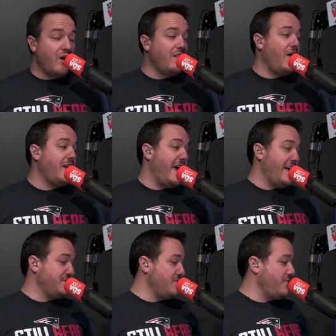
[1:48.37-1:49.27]
a lot of
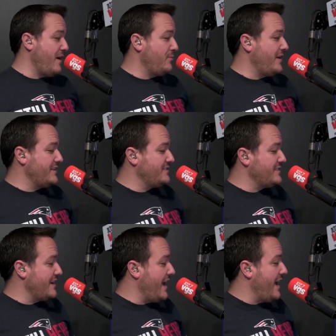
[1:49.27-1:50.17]
ads for Fabletics. It's
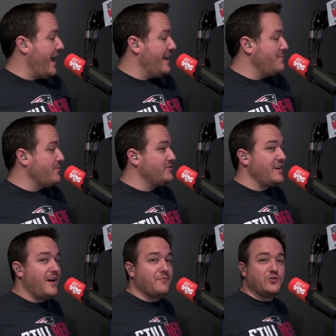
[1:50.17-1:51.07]
like, hey, 80%
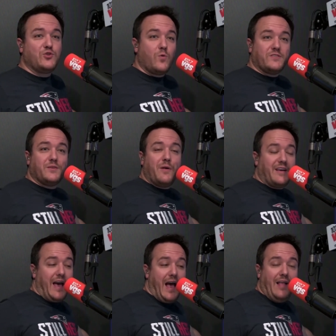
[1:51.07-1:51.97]
off shorts. I'm like,
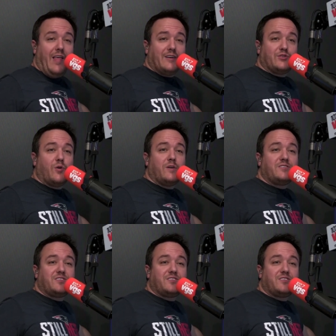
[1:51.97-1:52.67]
yeah, I like shorts.